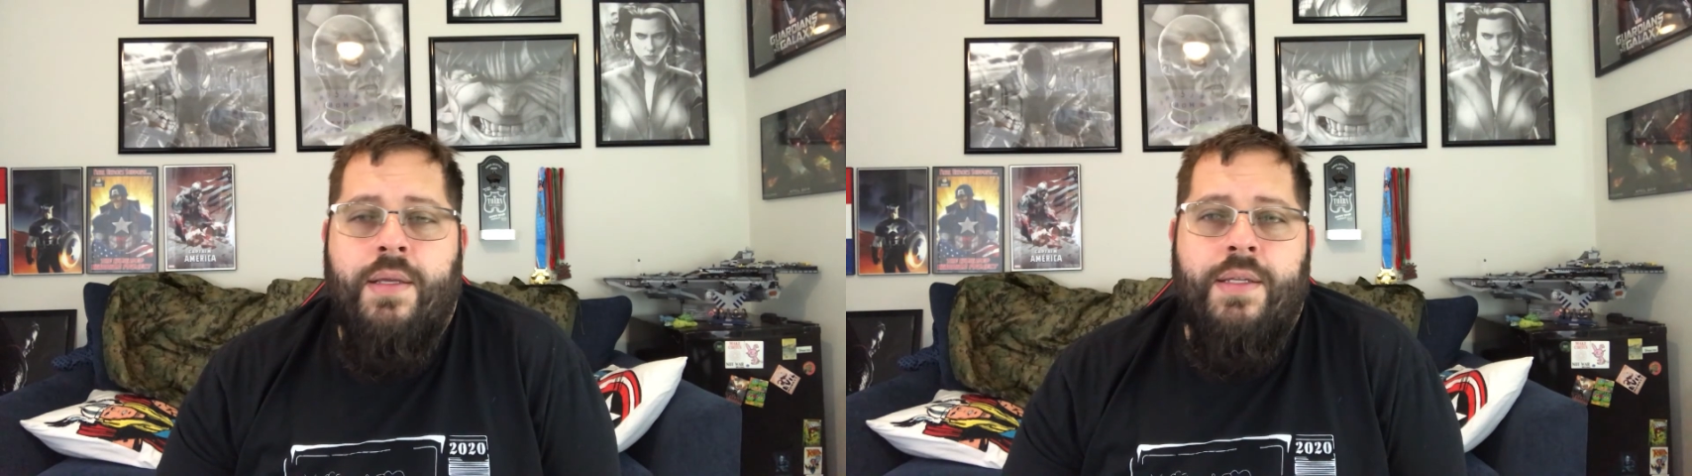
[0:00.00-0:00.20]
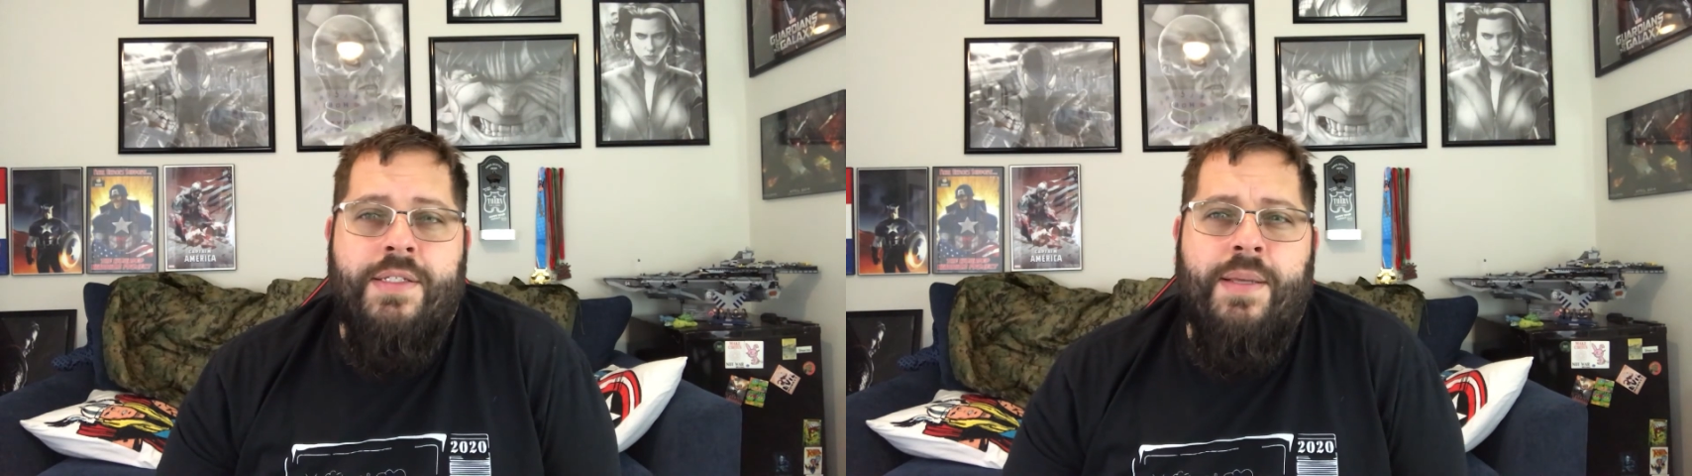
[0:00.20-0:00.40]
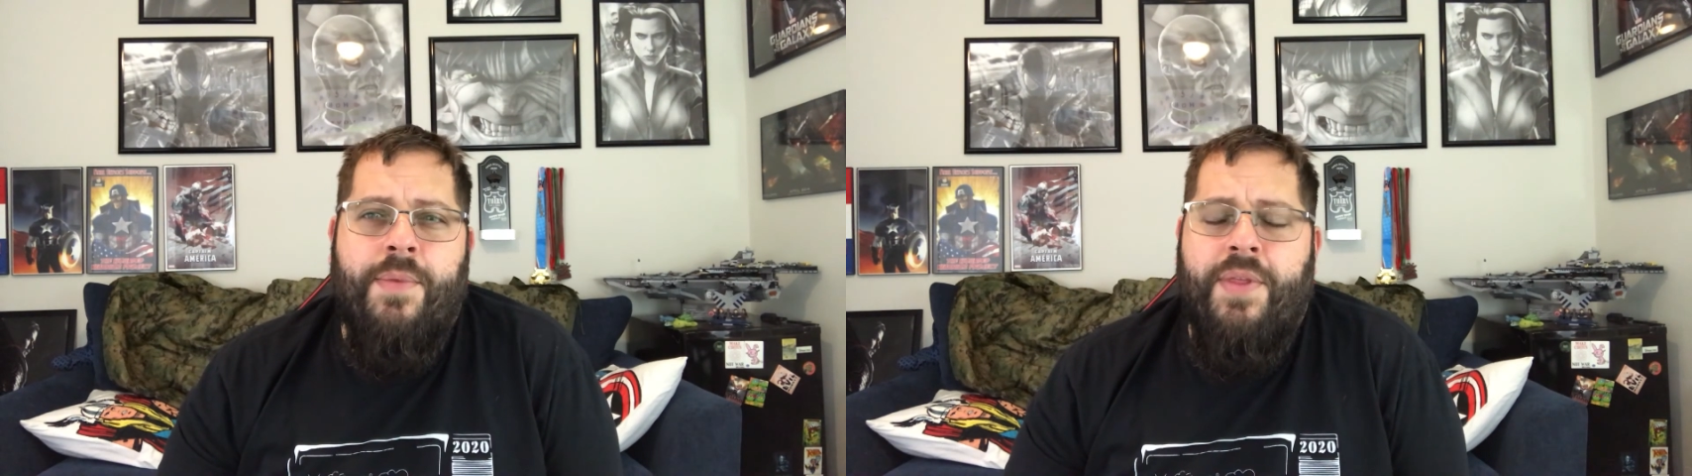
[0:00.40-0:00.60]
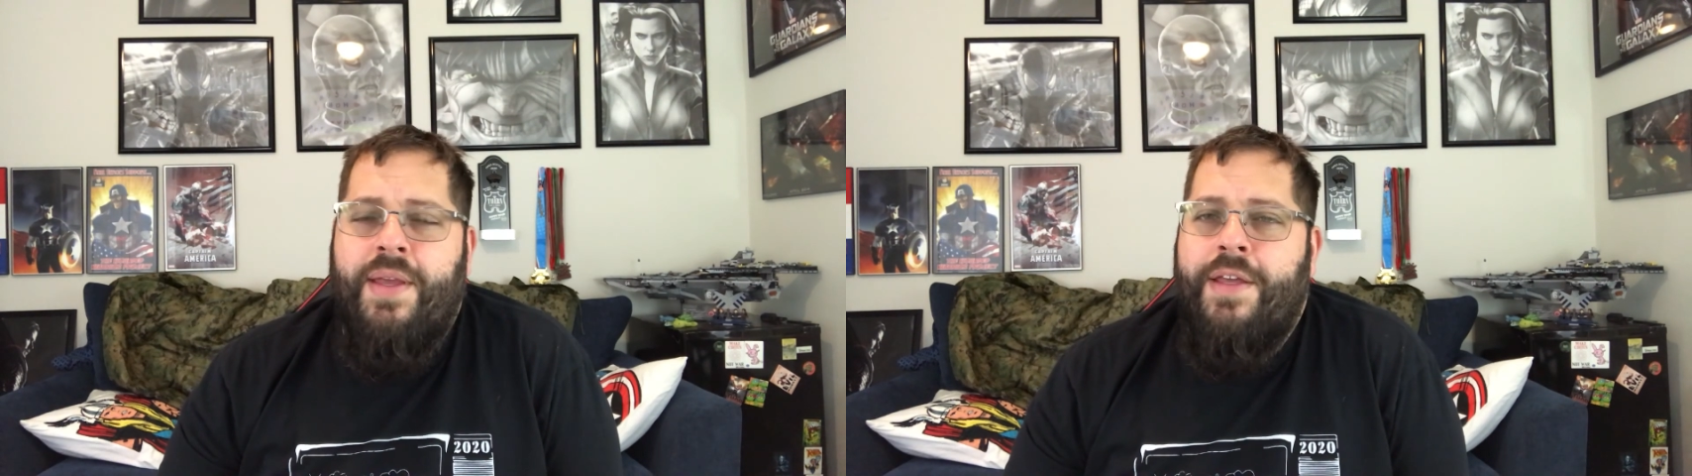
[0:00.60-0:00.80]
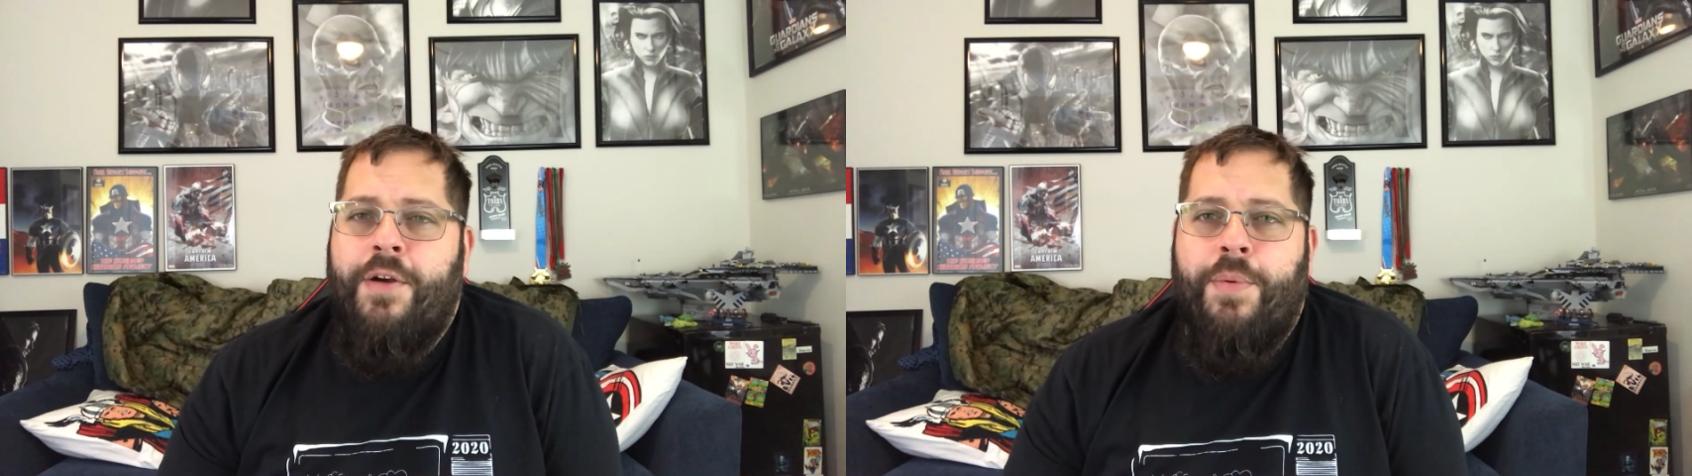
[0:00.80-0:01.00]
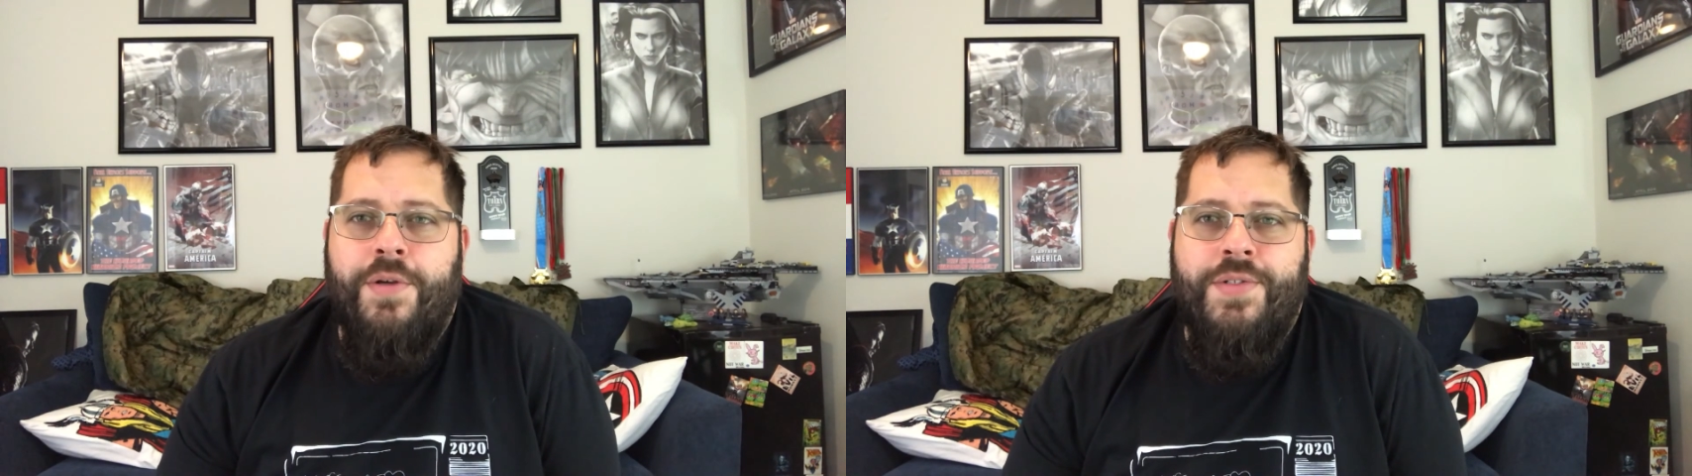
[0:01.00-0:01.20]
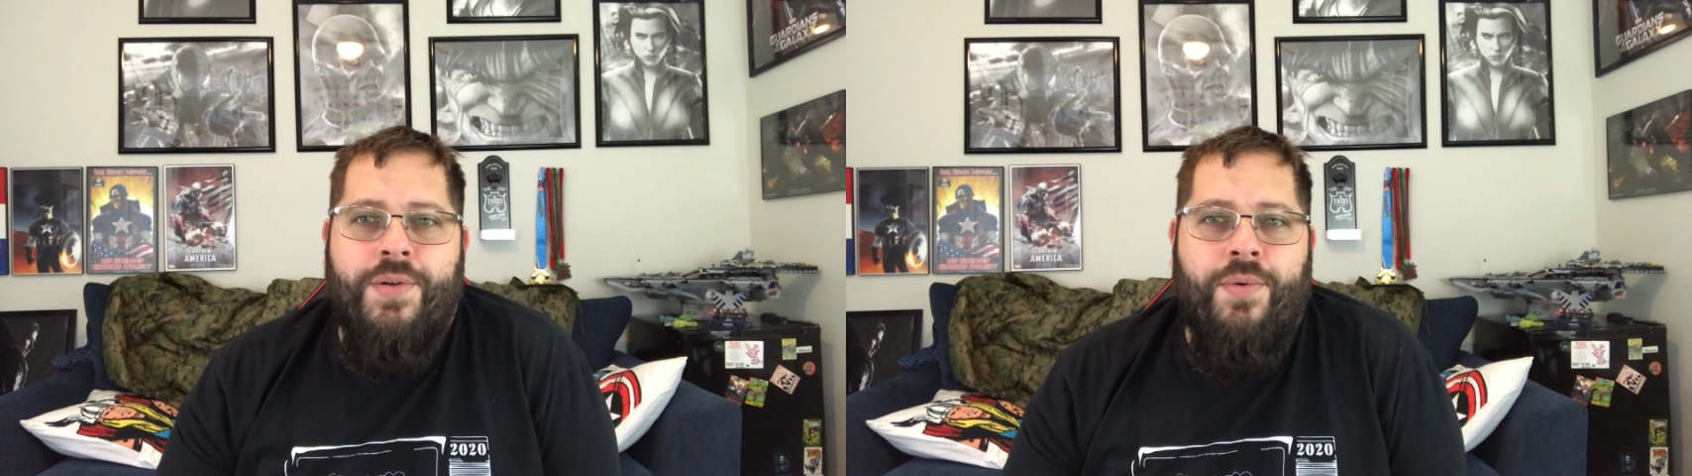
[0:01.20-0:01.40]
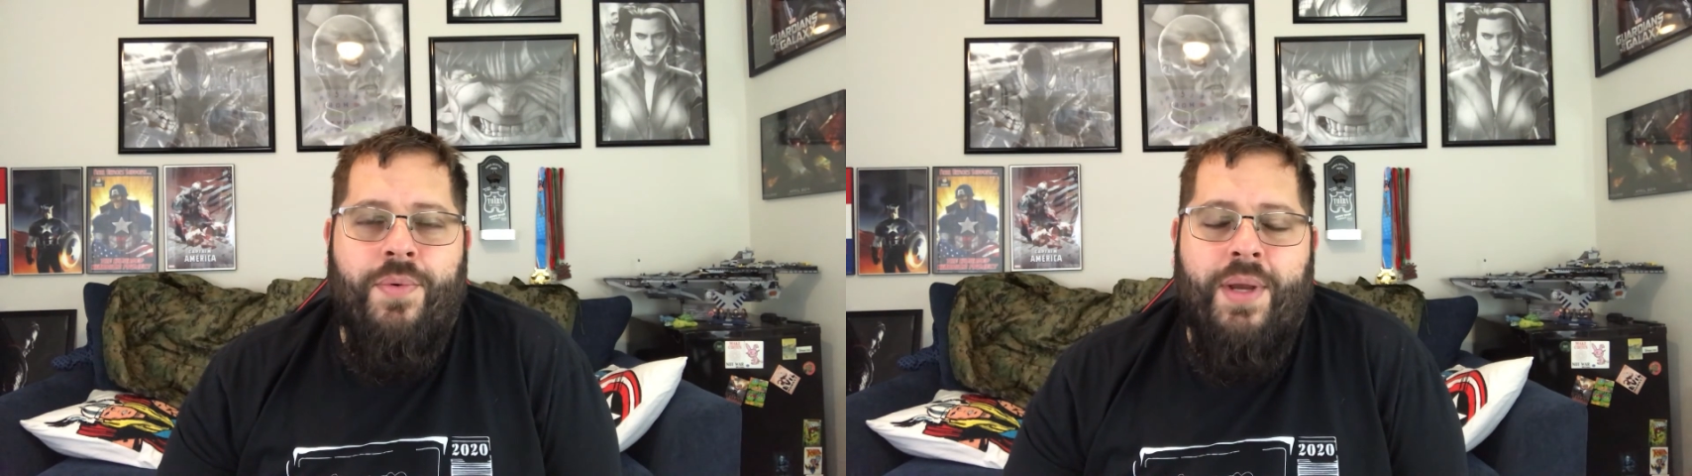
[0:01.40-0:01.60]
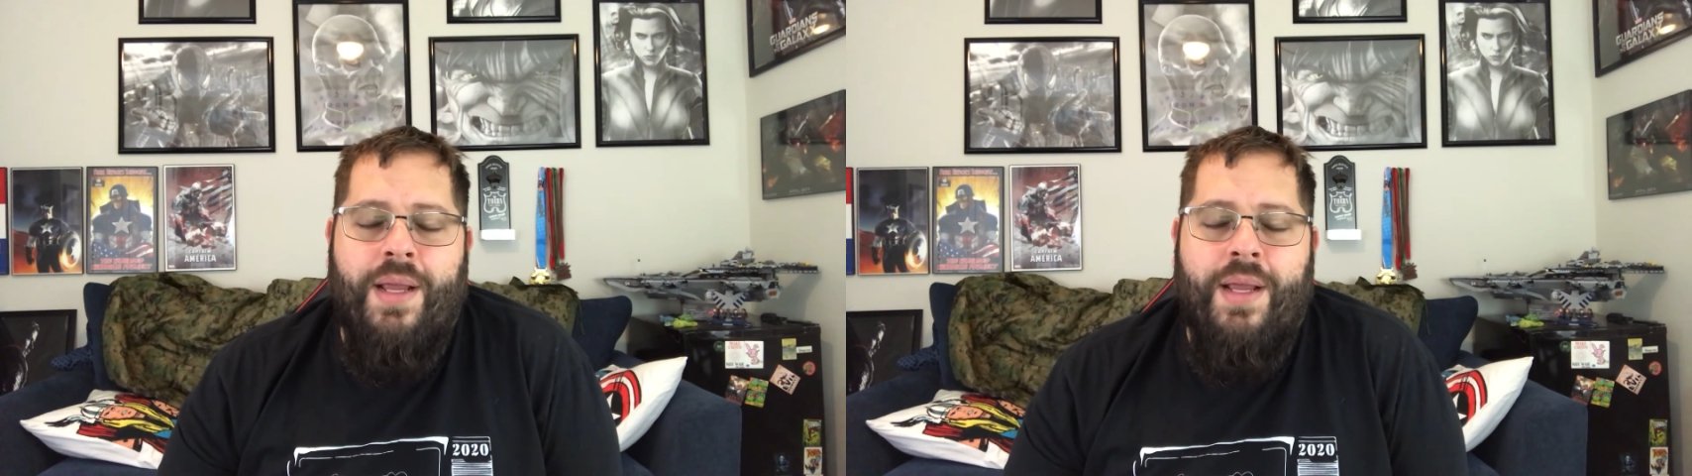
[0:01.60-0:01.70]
Some of the interpersonal